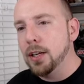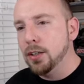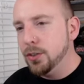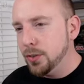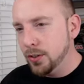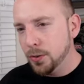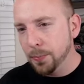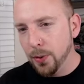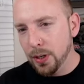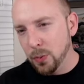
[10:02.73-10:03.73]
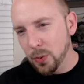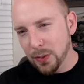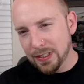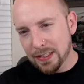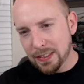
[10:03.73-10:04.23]
are you disappointed with
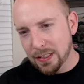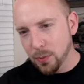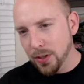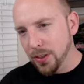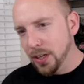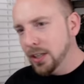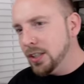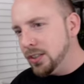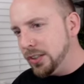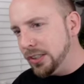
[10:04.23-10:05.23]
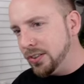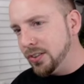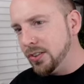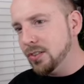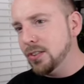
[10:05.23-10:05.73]
what they did with
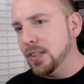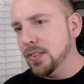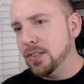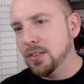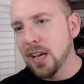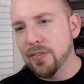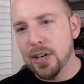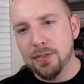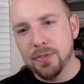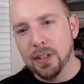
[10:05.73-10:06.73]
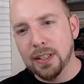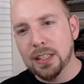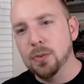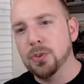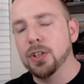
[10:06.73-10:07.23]
Jesus in season seven? I felt like
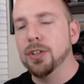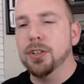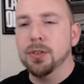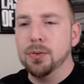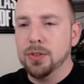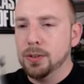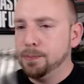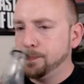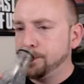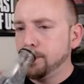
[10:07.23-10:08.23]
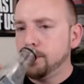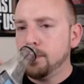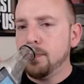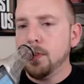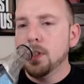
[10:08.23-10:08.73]
he was underused.
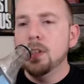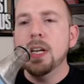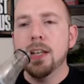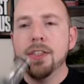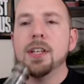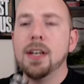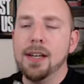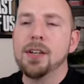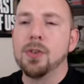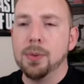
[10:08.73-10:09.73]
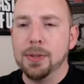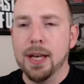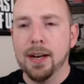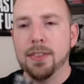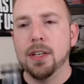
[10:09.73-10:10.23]
Yeah, I think I agree with
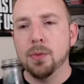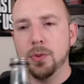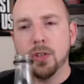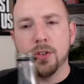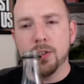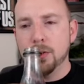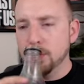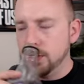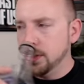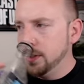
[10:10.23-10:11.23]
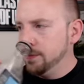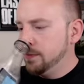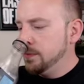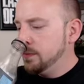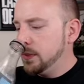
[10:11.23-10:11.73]
that. I think he was underused.
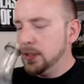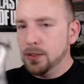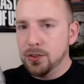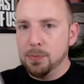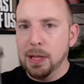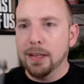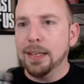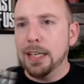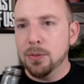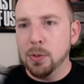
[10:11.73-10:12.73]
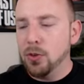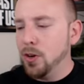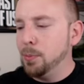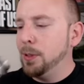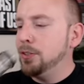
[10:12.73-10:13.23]
I gotta smell it in case my
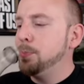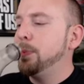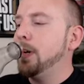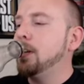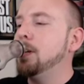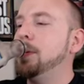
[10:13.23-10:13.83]
daughter plays a prank on me.